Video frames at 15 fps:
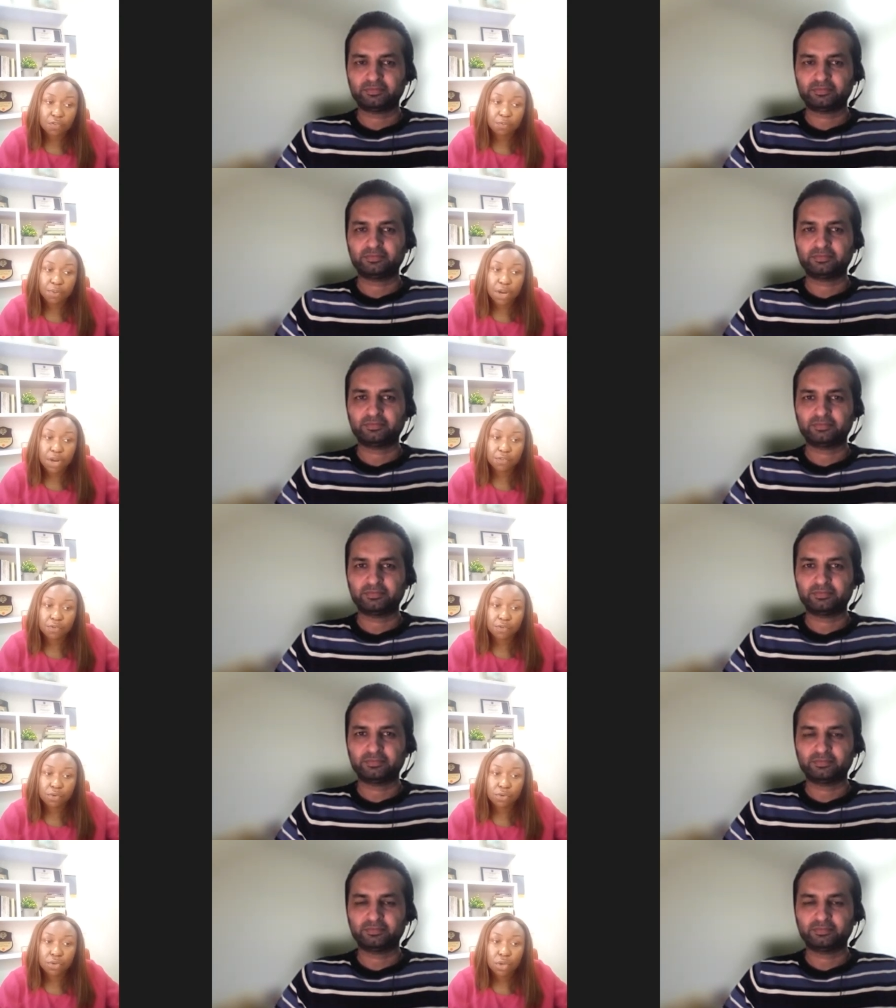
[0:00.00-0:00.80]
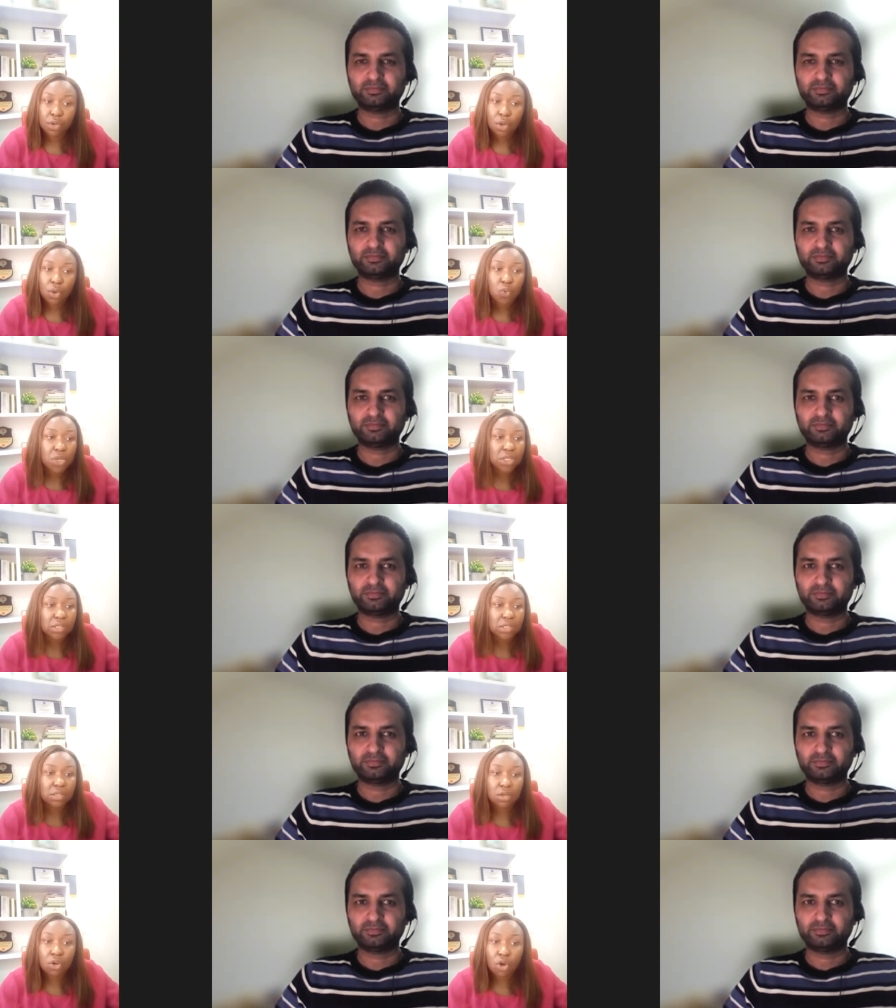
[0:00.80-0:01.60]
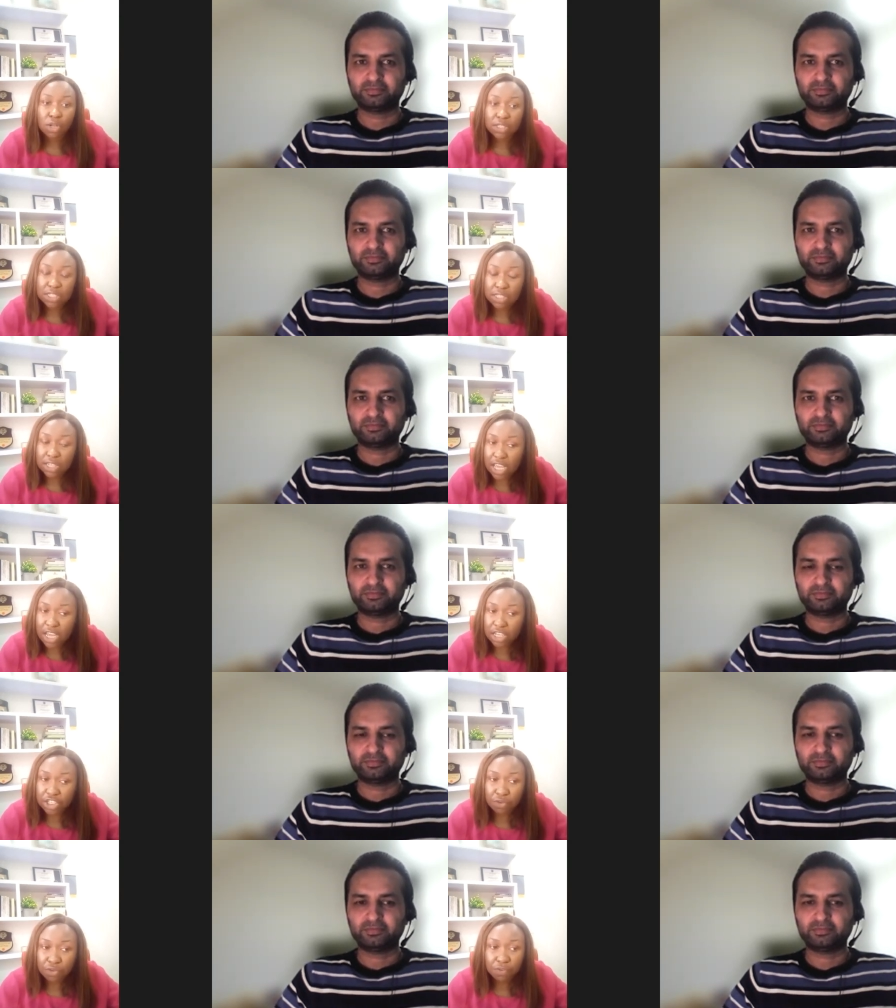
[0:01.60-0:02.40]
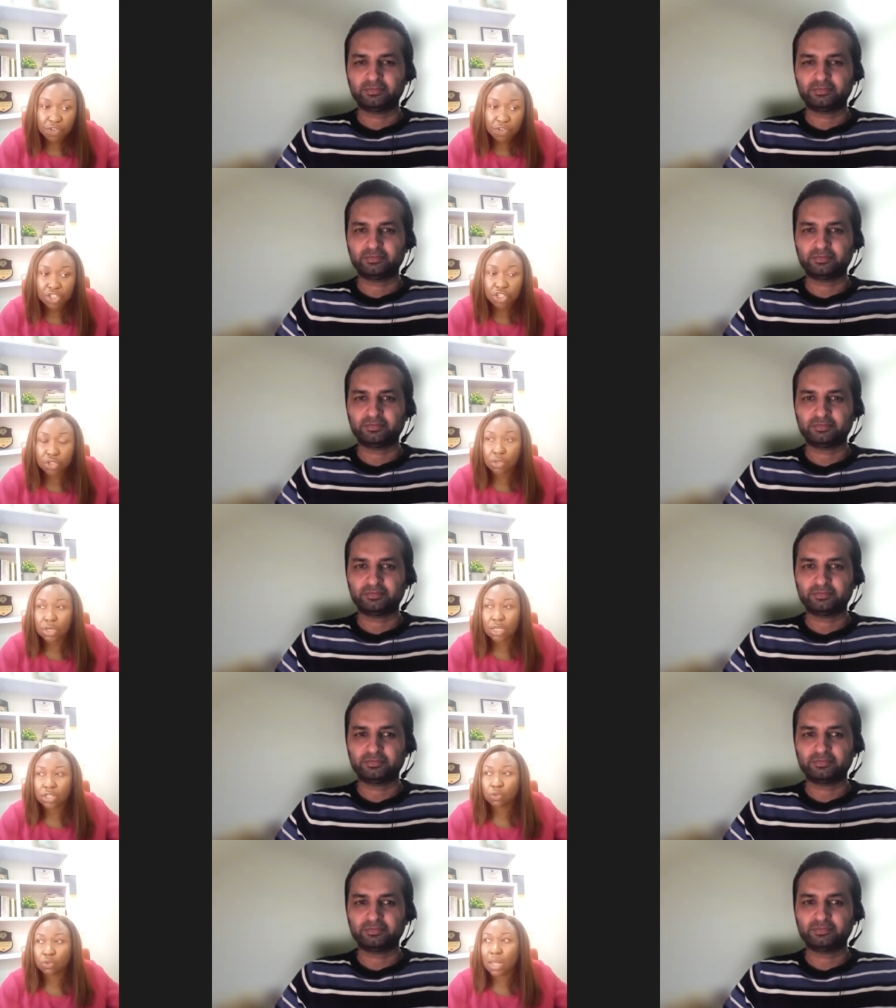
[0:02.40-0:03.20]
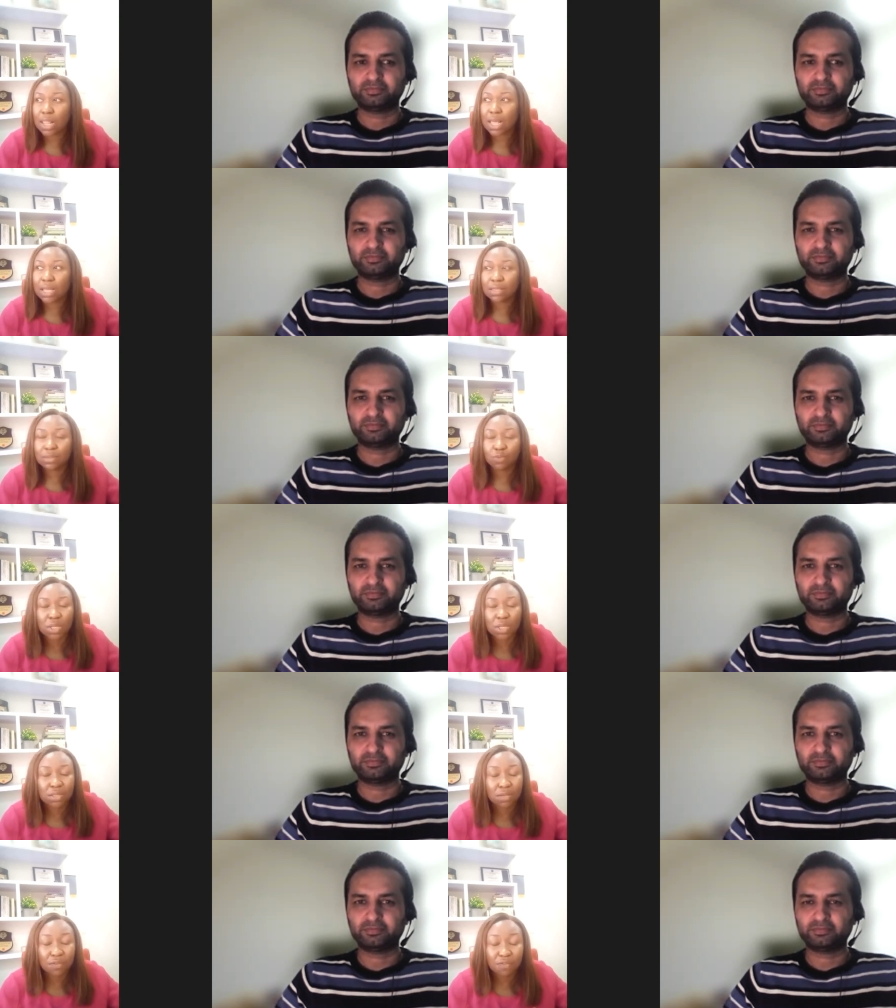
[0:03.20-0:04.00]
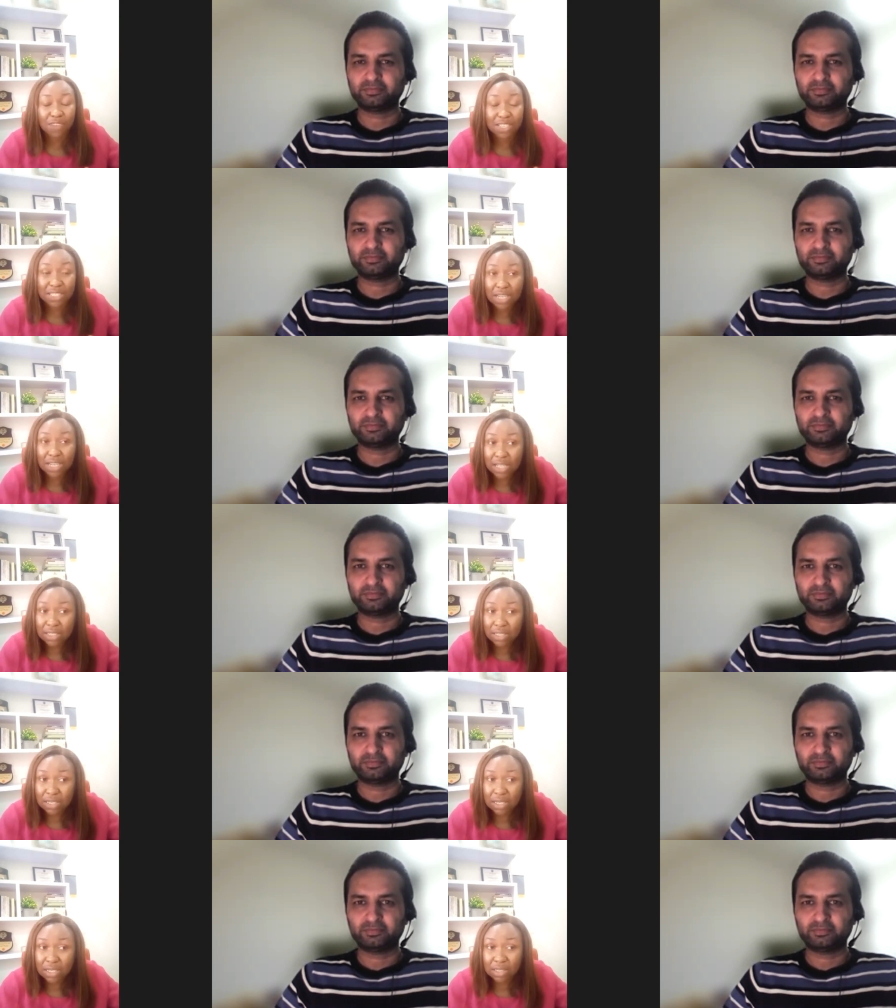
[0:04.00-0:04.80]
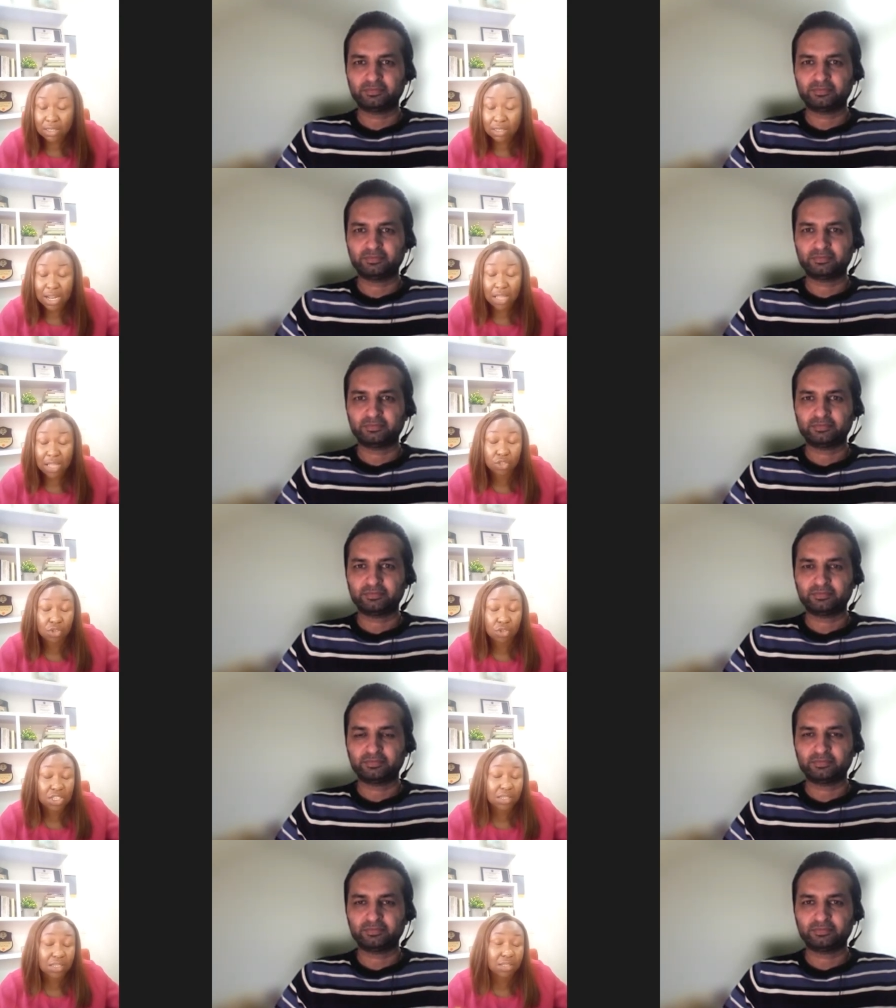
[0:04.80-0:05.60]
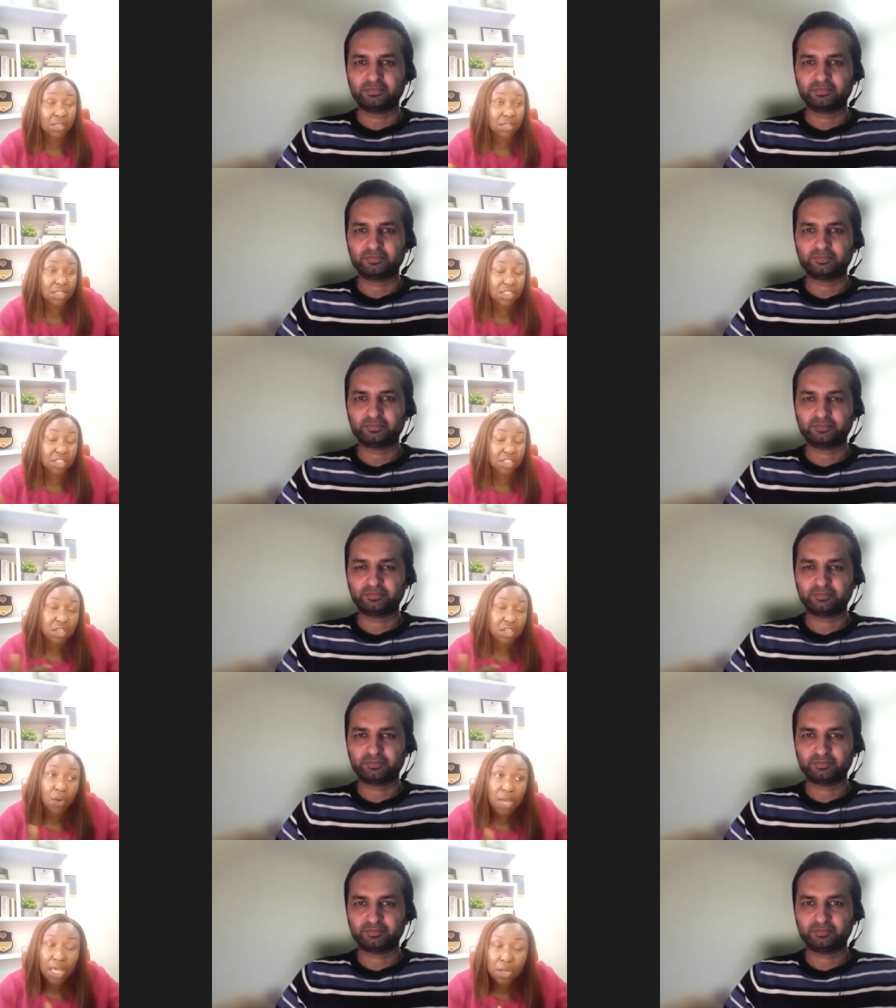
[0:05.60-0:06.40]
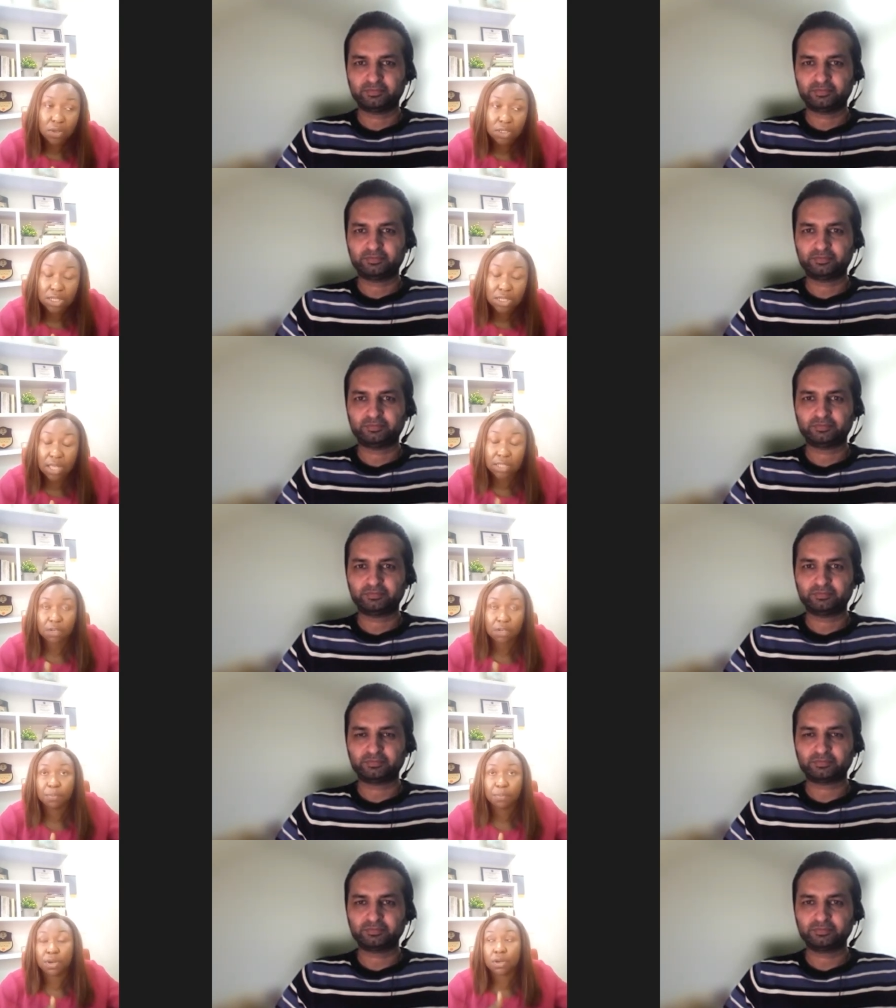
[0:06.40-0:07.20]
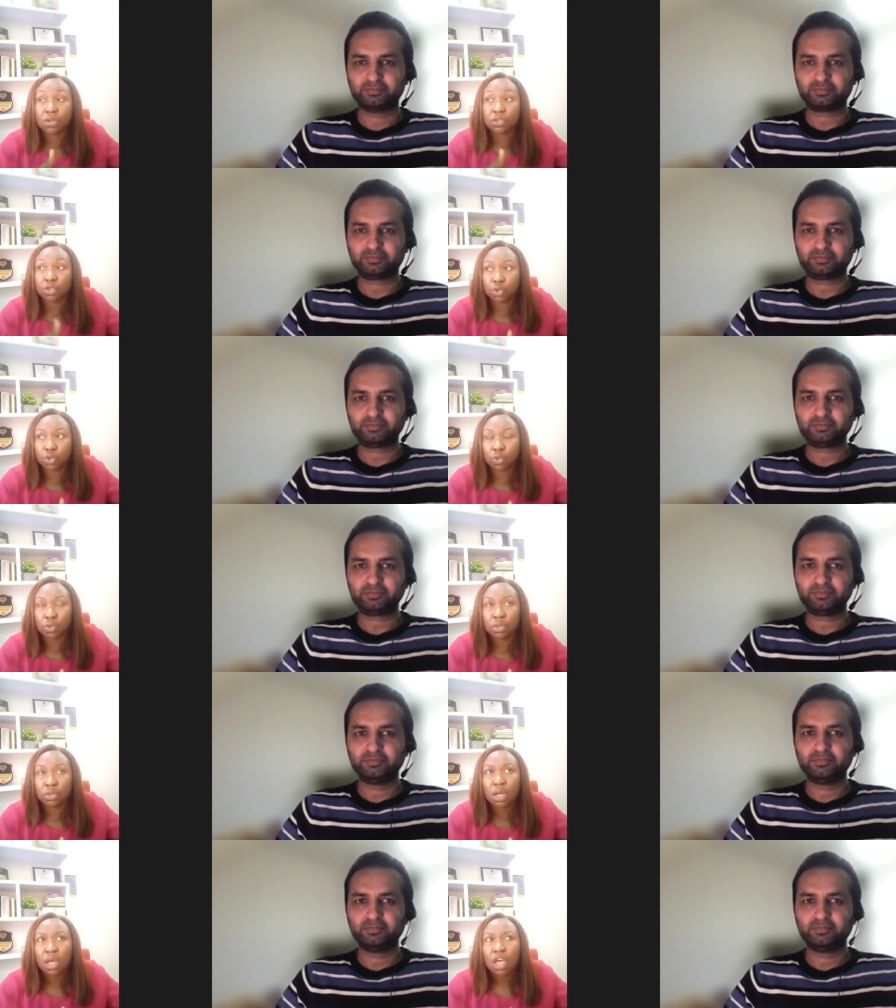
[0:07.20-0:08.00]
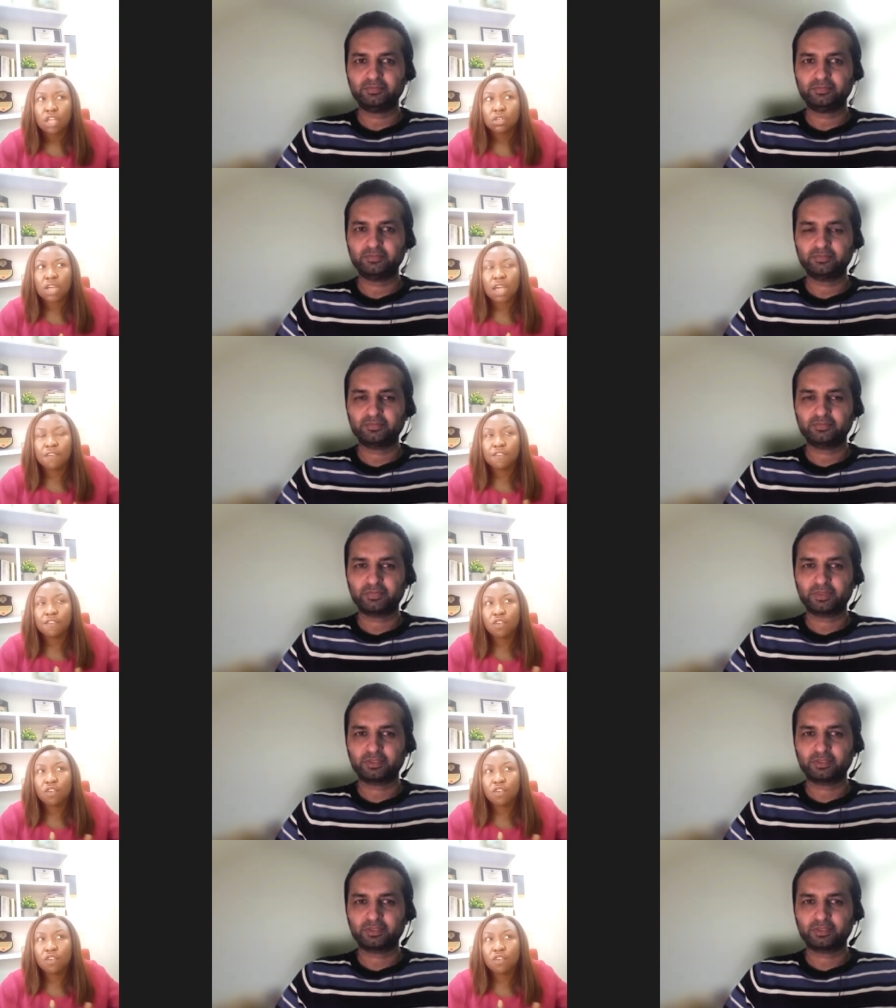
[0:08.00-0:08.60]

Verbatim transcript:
Speaker 1: of Bradford, with cutting-edge innovation, as well as with uh, facilities like such as the Digital Health Entrepreneur Zone. So I feel